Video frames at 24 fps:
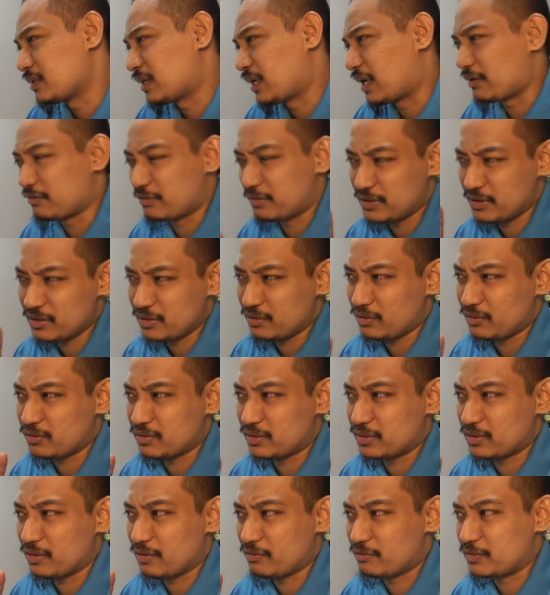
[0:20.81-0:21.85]
I've heard of
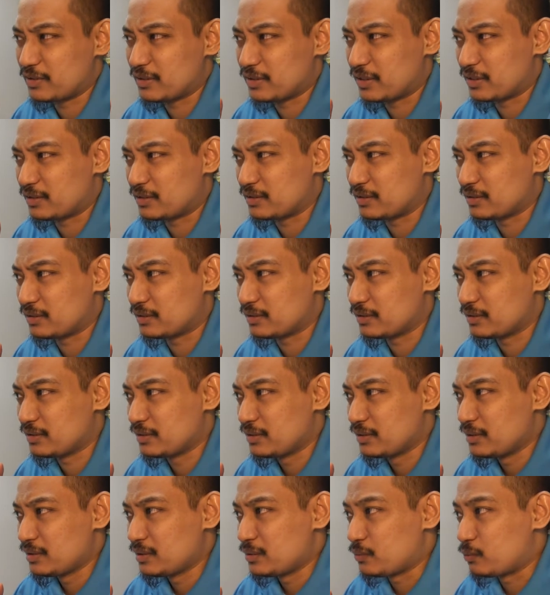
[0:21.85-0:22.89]
that, I think.
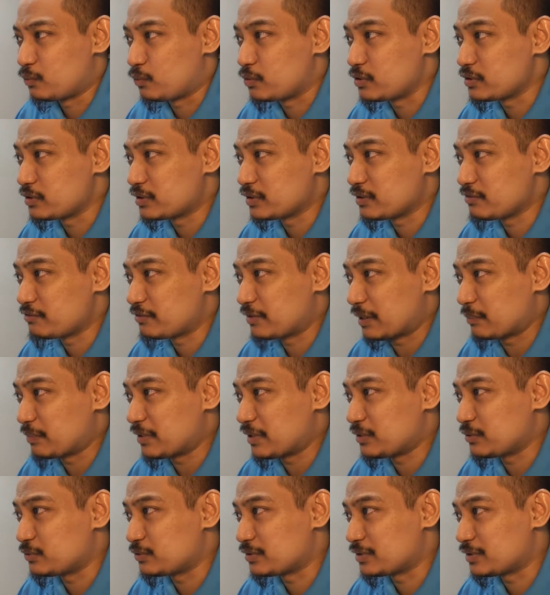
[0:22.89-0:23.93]
Walton
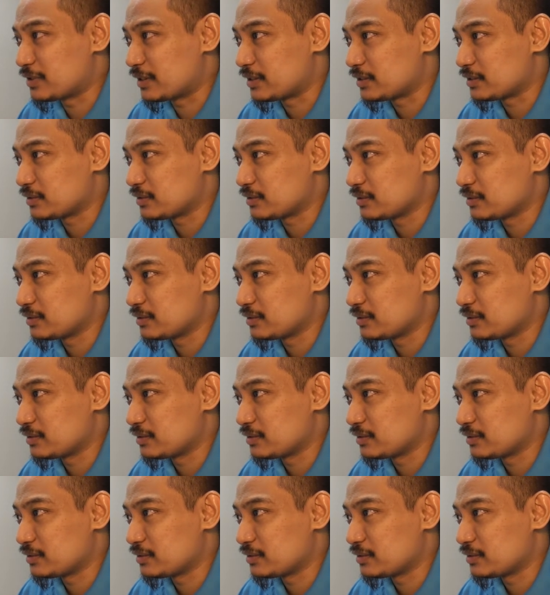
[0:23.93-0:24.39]
family, who's that?